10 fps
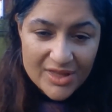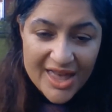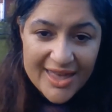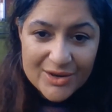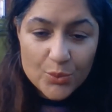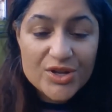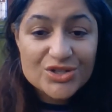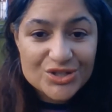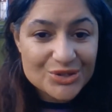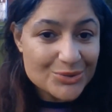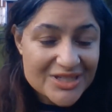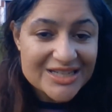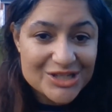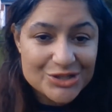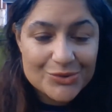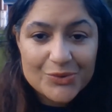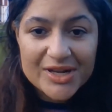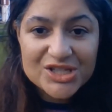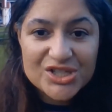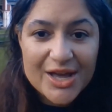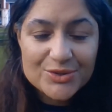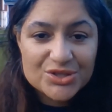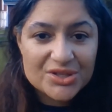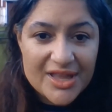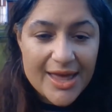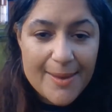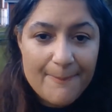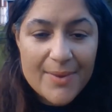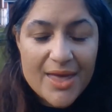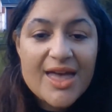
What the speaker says: and we do need to reach out to them